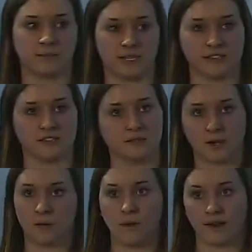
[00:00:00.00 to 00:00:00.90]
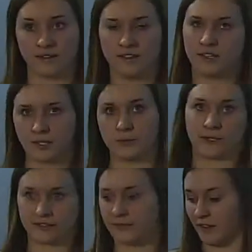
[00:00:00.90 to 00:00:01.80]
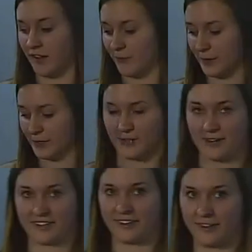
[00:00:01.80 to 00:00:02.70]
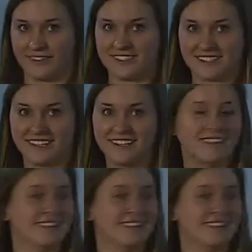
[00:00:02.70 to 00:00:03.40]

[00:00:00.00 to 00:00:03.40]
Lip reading: because you don't want your wheel to fall off when you're driving, obviously.